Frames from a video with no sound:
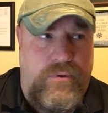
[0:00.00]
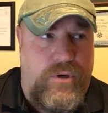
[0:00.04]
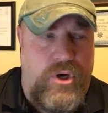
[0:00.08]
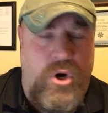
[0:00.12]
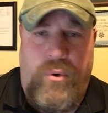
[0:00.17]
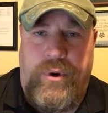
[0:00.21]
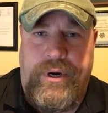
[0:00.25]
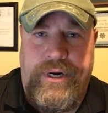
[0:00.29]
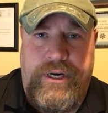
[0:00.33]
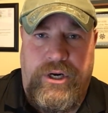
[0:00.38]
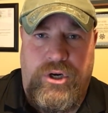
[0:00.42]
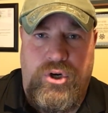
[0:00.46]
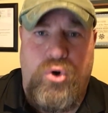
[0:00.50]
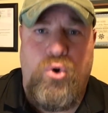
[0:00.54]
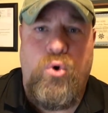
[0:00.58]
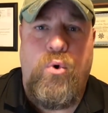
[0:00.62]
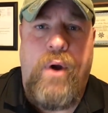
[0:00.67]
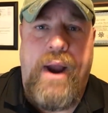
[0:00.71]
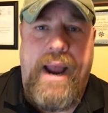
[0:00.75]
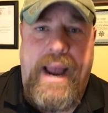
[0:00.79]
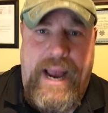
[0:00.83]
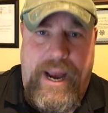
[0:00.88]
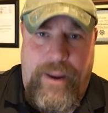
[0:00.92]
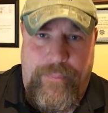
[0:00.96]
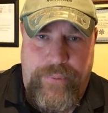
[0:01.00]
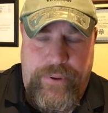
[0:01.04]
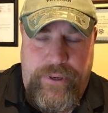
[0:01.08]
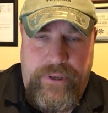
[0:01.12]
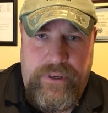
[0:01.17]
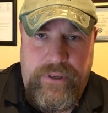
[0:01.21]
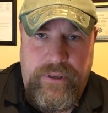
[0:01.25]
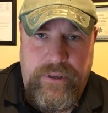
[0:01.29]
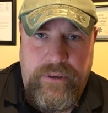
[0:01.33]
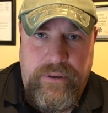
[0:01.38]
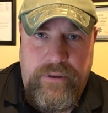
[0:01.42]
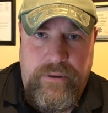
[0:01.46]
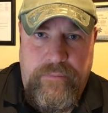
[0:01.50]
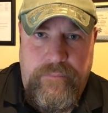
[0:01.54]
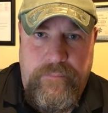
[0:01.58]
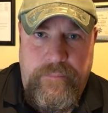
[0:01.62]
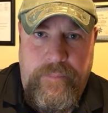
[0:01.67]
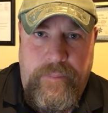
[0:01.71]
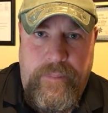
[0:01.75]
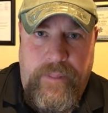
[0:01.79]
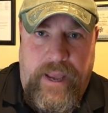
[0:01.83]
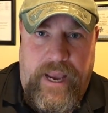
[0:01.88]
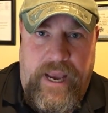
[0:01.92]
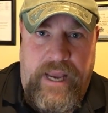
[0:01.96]
going to crap.
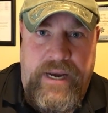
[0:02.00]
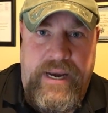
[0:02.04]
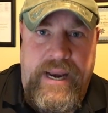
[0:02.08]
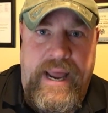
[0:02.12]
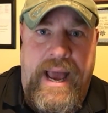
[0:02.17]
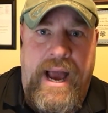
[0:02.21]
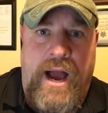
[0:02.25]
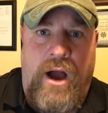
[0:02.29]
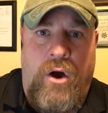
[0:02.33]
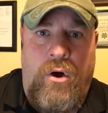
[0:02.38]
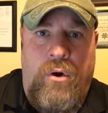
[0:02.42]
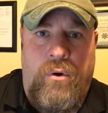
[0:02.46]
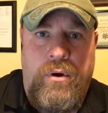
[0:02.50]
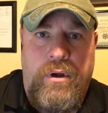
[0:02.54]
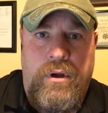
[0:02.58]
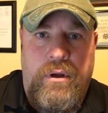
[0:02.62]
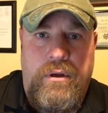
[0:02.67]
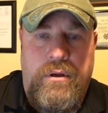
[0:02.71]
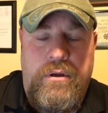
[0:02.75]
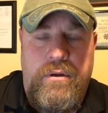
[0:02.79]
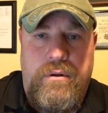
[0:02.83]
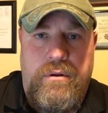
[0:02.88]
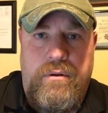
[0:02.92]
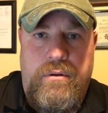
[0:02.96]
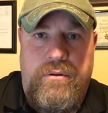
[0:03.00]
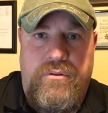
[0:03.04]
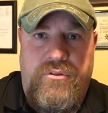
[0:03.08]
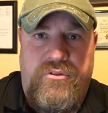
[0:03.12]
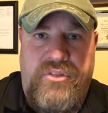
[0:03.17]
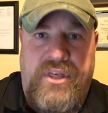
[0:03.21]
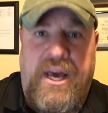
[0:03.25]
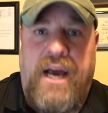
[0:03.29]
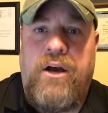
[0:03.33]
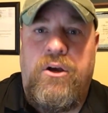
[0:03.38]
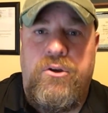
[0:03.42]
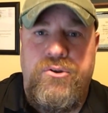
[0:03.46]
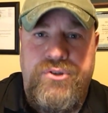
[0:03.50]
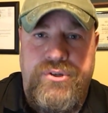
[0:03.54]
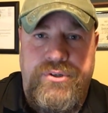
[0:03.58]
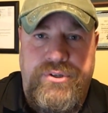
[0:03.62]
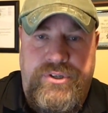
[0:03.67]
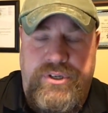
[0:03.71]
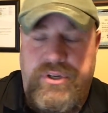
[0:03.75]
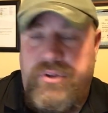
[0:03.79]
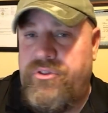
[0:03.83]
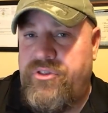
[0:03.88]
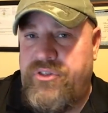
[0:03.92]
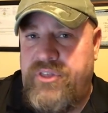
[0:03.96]
And now
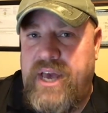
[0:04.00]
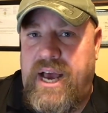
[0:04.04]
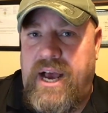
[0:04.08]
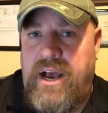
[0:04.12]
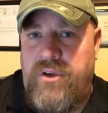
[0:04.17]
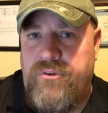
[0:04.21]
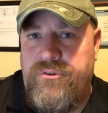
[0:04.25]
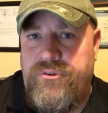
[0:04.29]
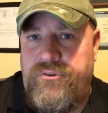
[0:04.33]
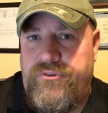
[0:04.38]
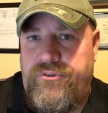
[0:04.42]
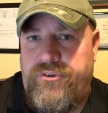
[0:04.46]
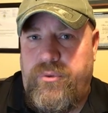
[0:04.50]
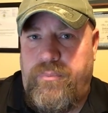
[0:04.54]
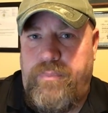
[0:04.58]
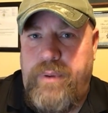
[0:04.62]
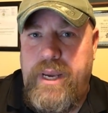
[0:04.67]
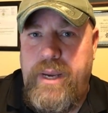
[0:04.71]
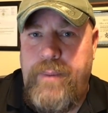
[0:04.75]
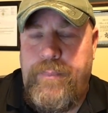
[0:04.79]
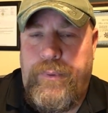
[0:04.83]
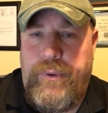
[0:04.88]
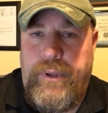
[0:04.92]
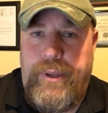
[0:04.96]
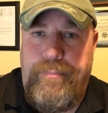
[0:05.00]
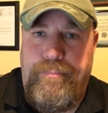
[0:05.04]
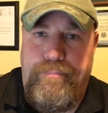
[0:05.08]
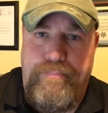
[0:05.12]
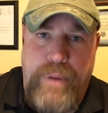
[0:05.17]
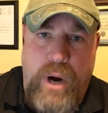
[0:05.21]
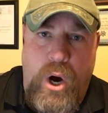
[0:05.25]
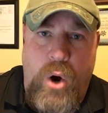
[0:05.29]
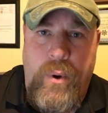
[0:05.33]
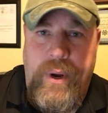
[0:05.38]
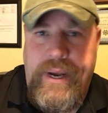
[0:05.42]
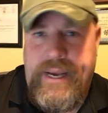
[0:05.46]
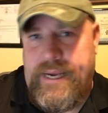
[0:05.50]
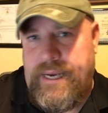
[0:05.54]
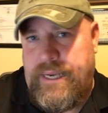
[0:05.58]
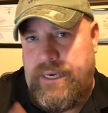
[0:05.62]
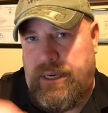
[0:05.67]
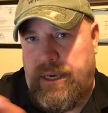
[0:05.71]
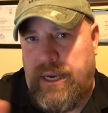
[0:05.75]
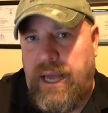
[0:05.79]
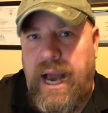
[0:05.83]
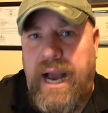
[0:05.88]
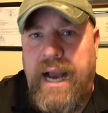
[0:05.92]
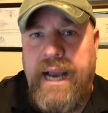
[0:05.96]
thousands and thousands of people at Boeing
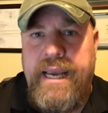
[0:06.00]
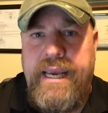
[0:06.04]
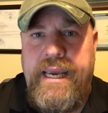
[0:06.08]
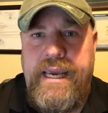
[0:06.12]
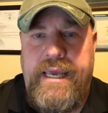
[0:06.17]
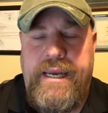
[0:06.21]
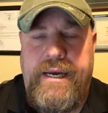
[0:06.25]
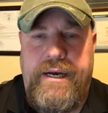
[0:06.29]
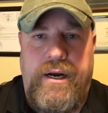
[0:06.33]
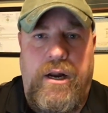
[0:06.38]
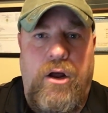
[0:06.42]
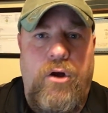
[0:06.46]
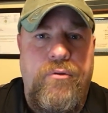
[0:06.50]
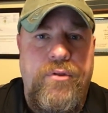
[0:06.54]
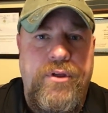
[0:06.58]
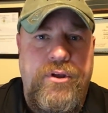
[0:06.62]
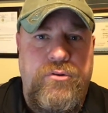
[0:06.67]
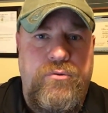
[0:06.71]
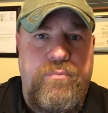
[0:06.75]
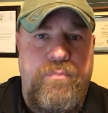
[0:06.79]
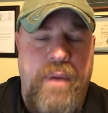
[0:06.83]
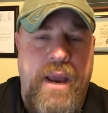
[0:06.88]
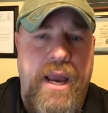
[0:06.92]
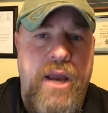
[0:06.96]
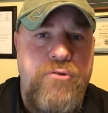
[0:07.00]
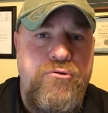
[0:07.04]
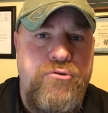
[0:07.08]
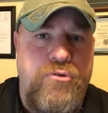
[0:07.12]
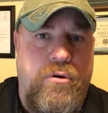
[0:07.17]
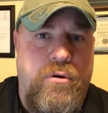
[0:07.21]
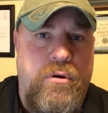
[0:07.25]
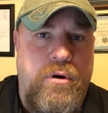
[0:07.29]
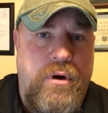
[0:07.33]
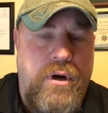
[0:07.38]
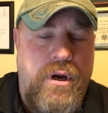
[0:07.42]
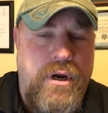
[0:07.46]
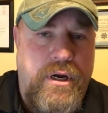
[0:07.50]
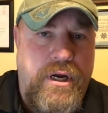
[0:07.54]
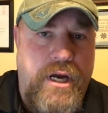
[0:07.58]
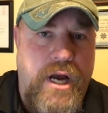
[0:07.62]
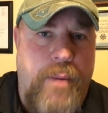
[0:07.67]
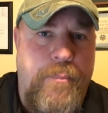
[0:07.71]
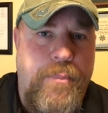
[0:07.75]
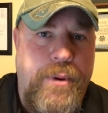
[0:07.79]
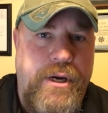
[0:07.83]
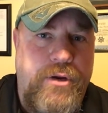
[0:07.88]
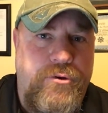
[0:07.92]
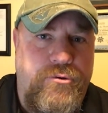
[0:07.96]
and Lockheed and all these major
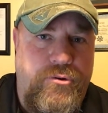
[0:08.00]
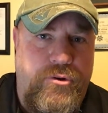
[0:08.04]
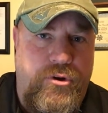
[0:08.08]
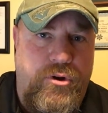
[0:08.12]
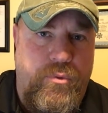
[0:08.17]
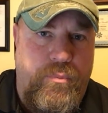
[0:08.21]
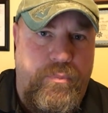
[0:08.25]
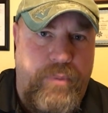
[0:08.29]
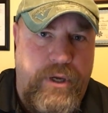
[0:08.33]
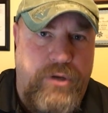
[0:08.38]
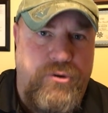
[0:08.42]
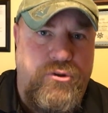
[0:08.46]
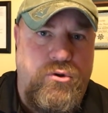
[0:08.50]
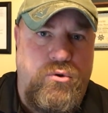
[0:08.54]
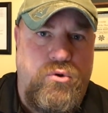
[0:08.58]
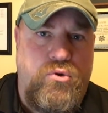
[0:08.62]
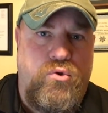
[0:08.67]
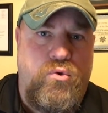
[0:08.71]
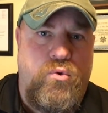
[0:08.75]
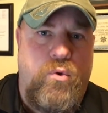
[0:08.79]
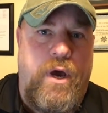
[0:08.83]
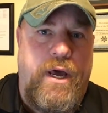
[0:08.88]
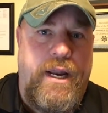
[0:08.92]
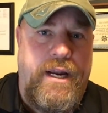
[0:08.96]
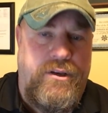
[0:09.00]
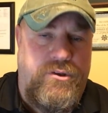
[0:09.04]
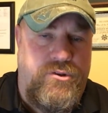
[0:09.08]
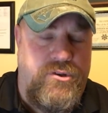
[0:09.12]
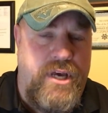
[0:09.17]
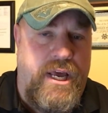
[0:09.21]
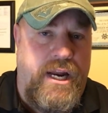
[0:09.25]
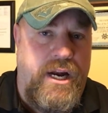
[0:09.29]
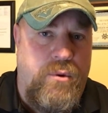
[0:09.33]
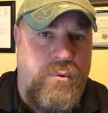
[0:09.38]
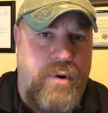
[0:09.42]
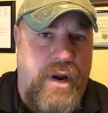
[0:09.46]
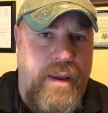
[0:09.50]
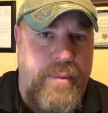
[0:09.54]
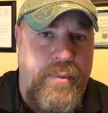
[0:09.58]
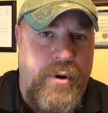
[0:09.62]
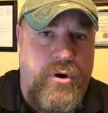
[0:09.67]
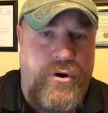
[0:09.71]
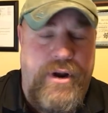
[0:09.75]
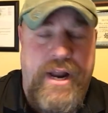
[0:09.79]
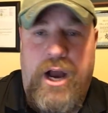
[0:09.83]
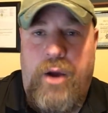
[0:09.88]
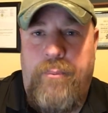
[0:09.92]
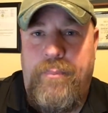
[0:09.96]
companies that do business with Saudi
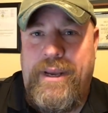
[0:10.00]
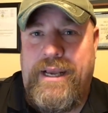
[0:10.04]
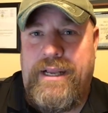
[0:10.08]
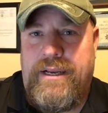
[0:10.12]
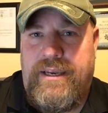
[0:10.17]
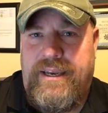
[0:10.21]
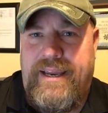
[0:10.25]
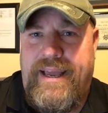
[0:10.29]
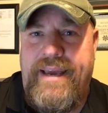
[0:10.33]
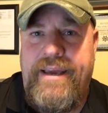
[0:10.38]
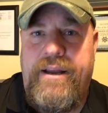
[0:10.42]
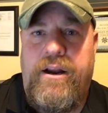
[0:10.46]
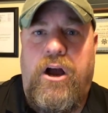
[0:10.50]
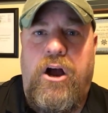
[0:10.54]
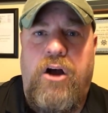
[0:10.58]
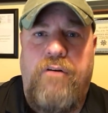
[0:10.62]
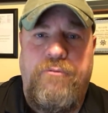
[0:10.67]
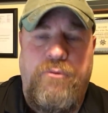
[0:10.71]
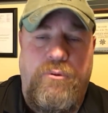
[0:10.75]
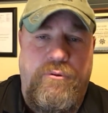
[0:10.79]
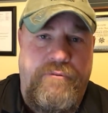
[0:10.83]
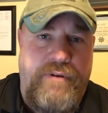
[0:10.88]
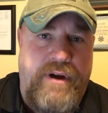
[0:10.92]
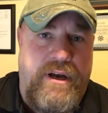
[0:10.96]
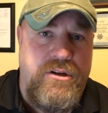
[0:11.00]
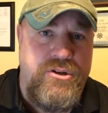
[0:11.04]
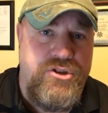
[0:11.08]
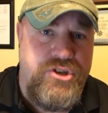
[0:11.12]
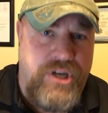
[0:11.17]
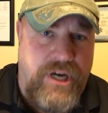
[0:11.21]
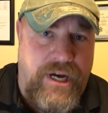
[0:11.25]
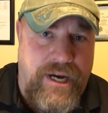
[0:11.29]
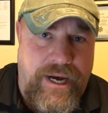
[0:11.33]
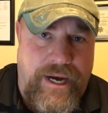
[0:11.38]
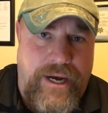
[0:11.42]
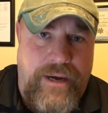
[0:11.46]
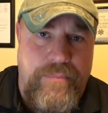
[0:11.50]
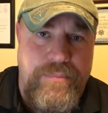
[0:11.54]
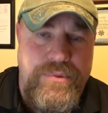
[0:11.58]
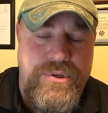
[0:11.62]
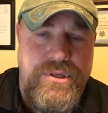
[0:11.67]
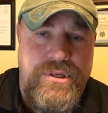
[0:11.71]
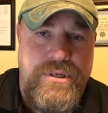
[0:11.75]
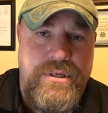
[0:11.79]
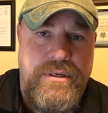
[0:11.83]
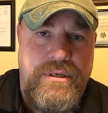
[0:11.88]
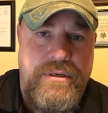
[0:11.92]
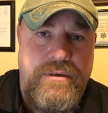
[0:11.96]
Arabia are now being laid off and without
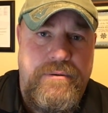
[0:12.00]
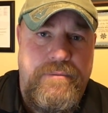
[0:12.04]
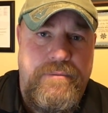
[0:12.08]
jobs.